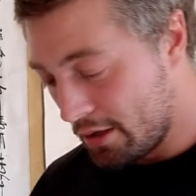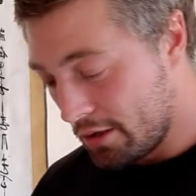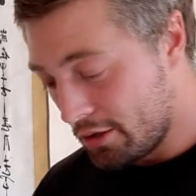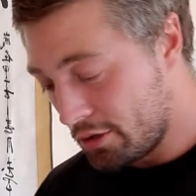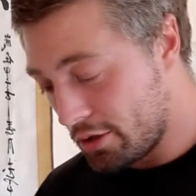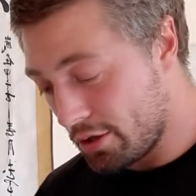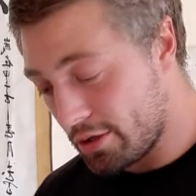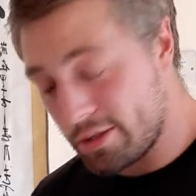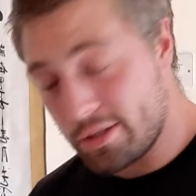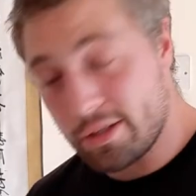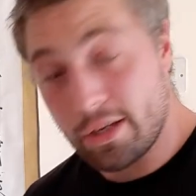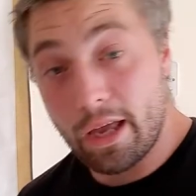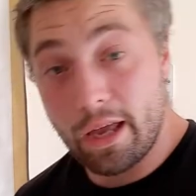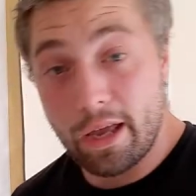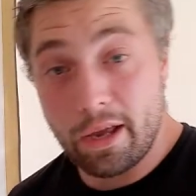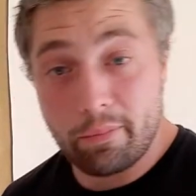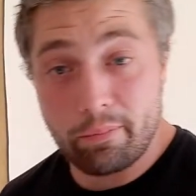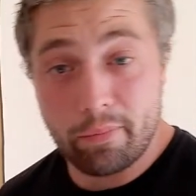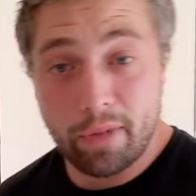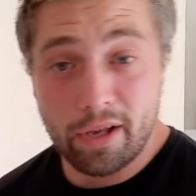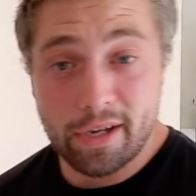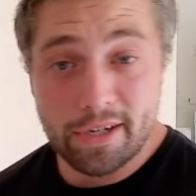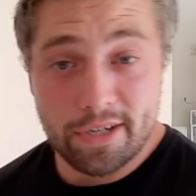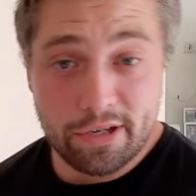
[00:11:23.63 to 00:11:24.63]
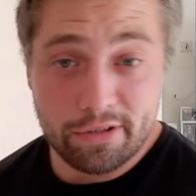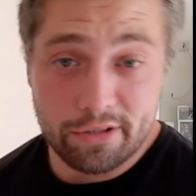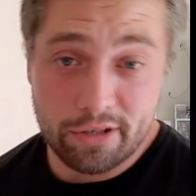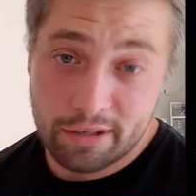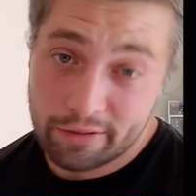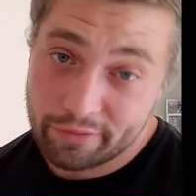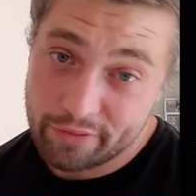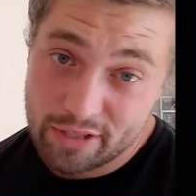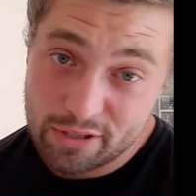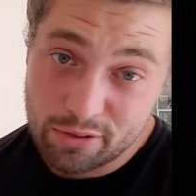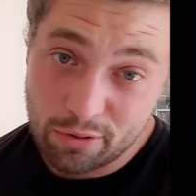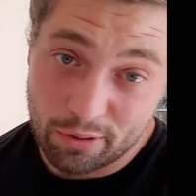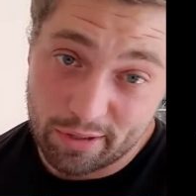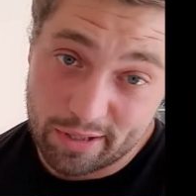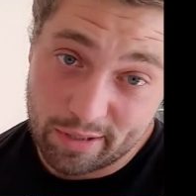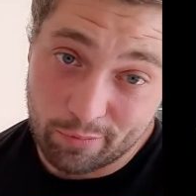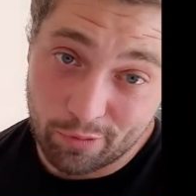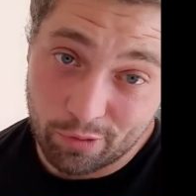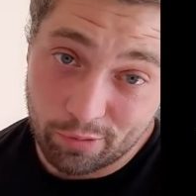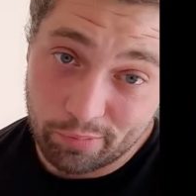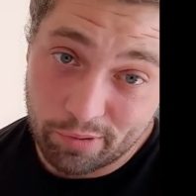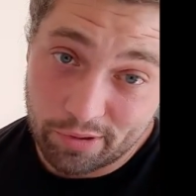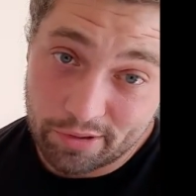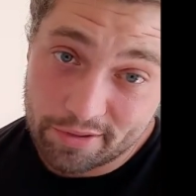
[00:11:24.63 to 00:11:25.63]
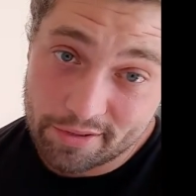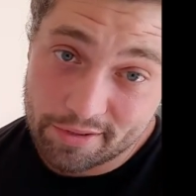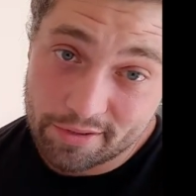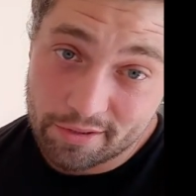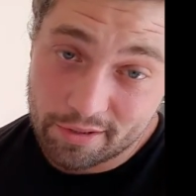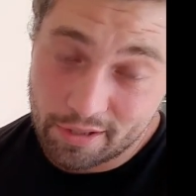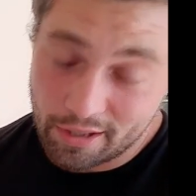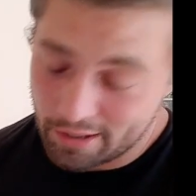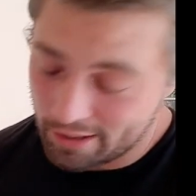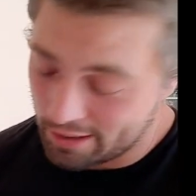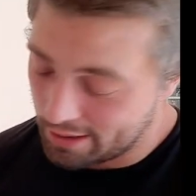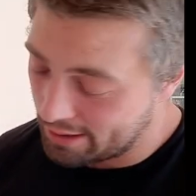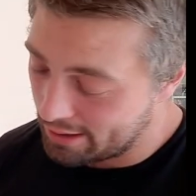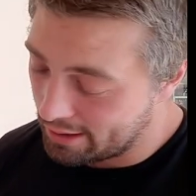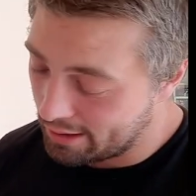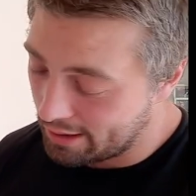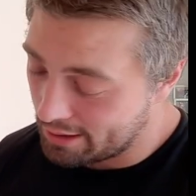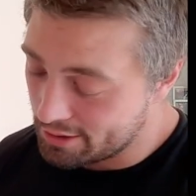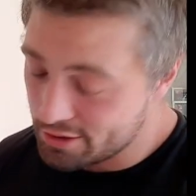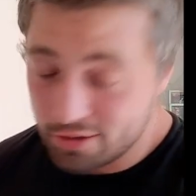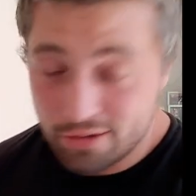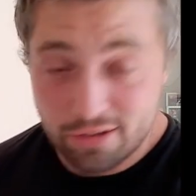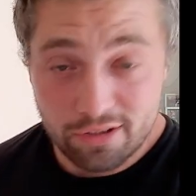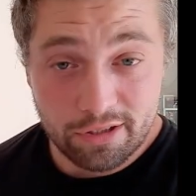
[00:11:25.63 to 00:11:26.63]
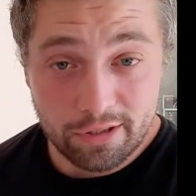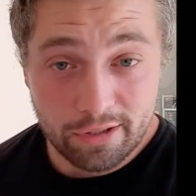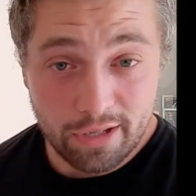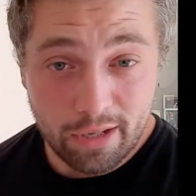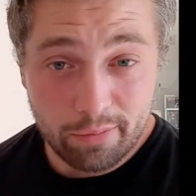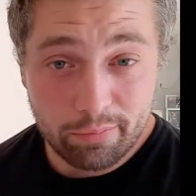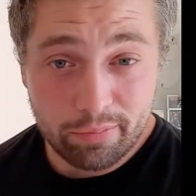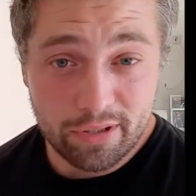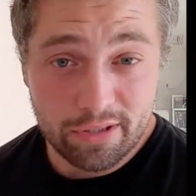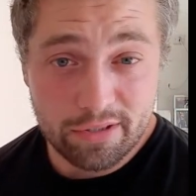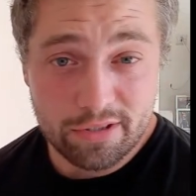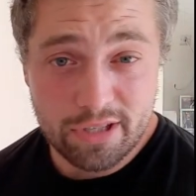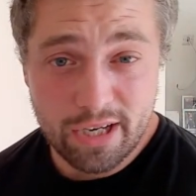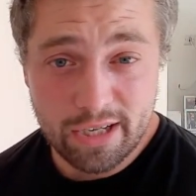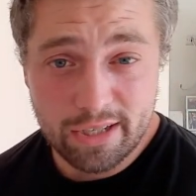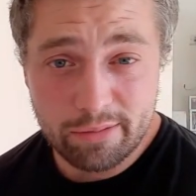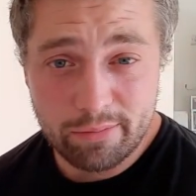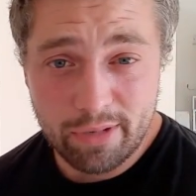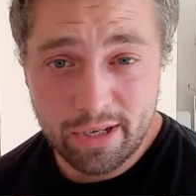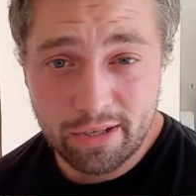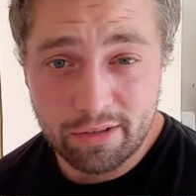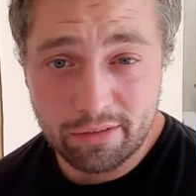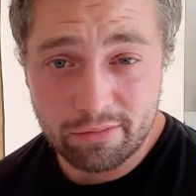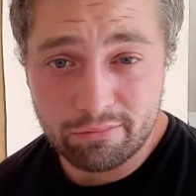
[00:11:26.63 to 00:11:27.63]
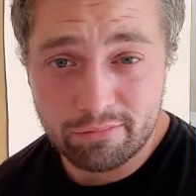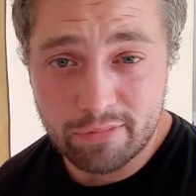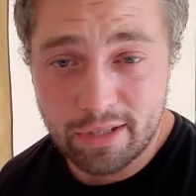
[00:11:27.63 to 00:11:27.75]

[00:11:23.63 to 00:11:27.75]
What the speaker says: good. I don't know if he's got any more books. I should look him up and check him out,